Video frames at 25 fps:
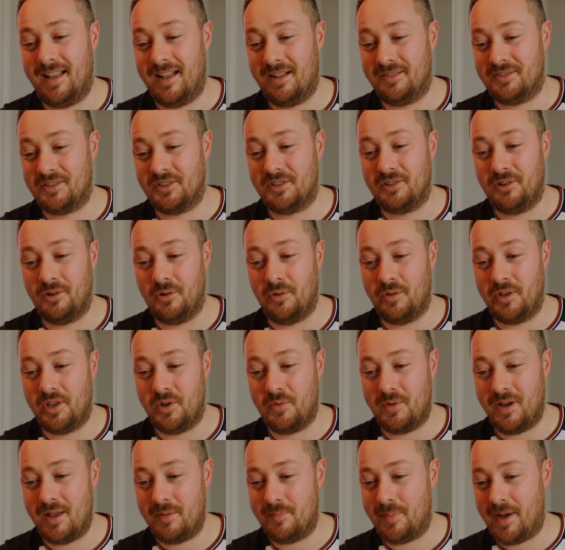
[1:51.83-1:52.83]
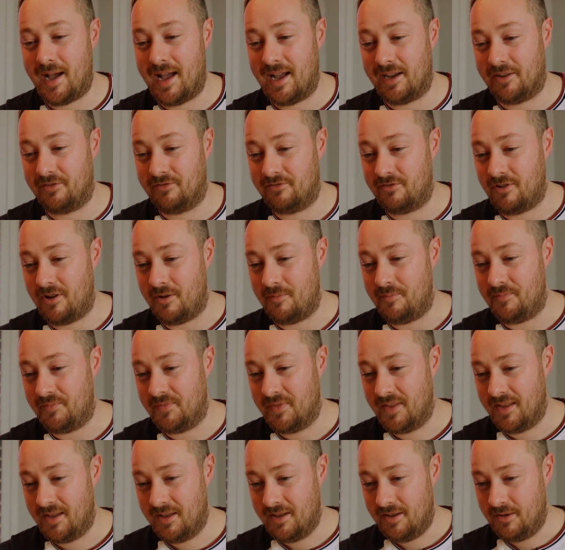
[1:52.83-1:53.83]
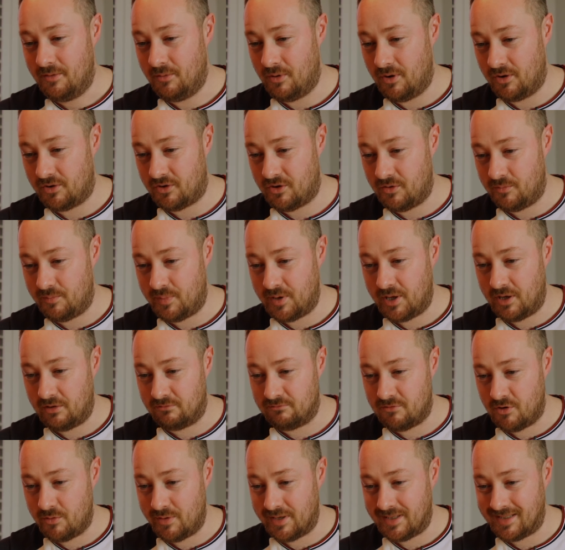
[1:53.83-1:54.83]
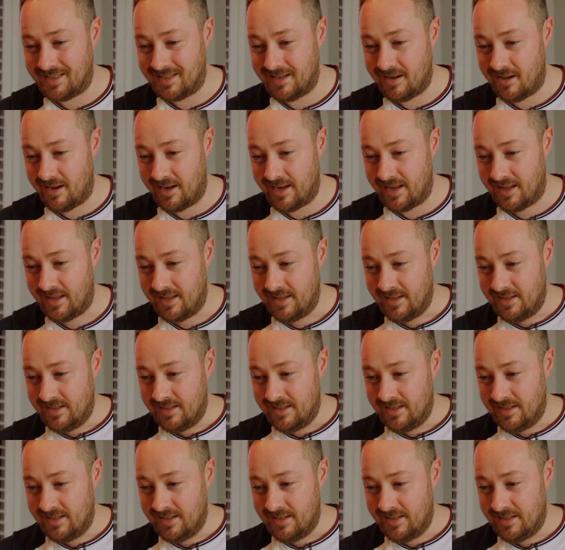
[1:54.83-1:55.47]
how to claw your way back from what could be a ruined night.